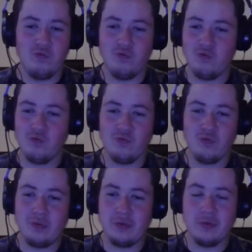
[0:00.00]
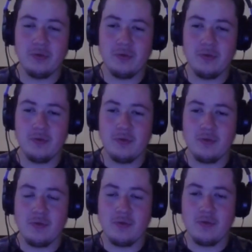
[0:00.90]

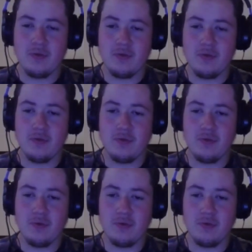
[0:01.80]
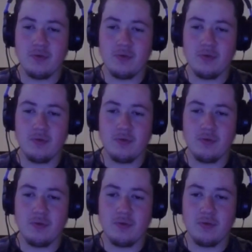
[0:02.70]

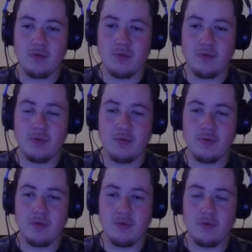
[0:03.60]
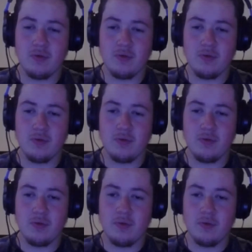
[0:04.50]

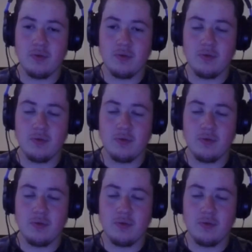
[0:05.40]
This person isn't speaking.